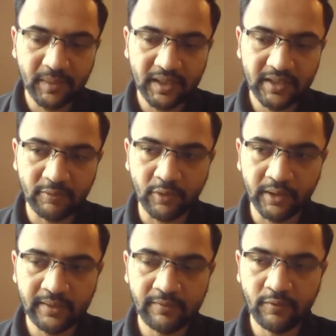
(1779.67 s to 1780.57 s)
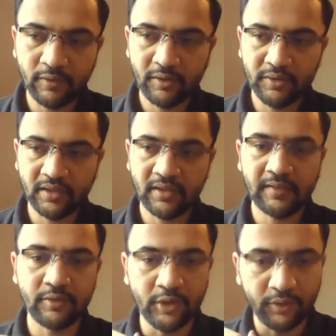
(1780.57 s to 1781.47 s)
But what if we want to
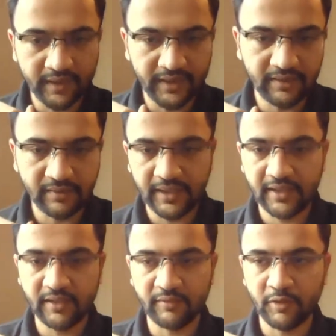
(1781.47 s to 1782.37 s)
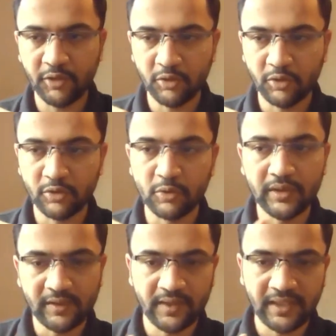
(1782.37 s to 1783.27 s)
generalize new scenes and we want to do
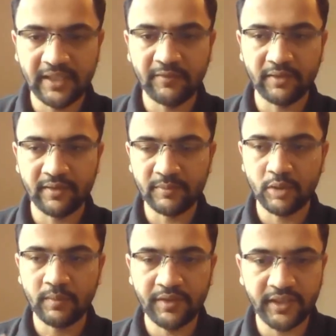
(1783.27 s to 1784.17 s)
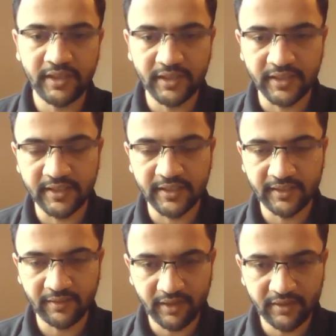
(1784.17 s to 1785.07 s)
cool things with that, like some geometry
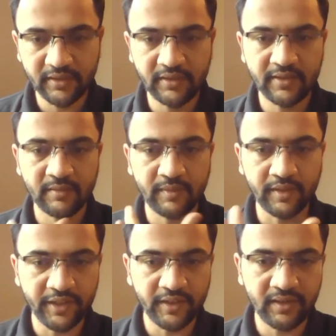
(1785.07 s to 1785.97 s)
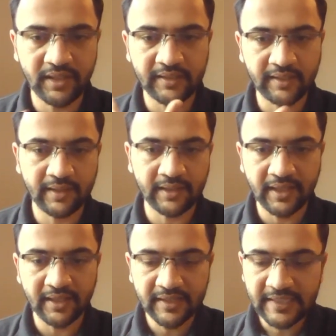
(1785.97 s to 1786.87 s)
reconstruction, some retrieval, and things
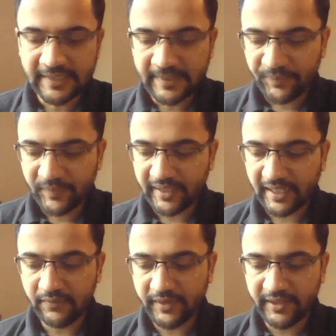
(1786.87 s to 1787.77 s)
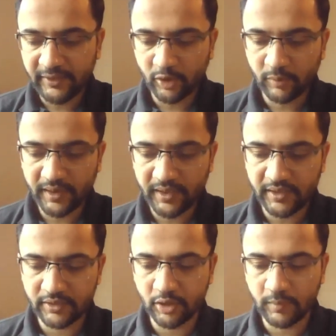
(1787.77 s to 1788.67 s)
like that? Can we
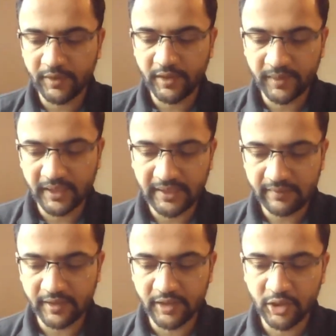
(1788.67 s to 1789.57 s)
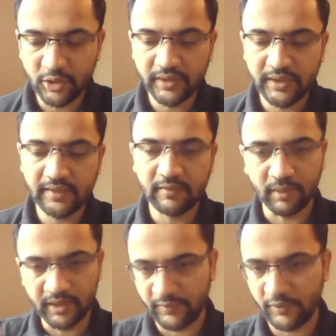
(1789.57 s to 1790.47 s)
incorporate geometry priors into
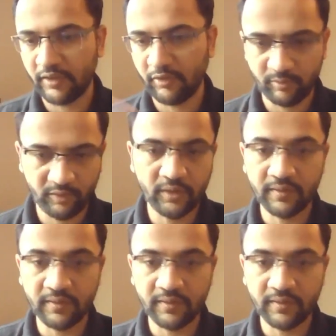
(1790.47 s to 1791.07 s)
these multi-view transformers?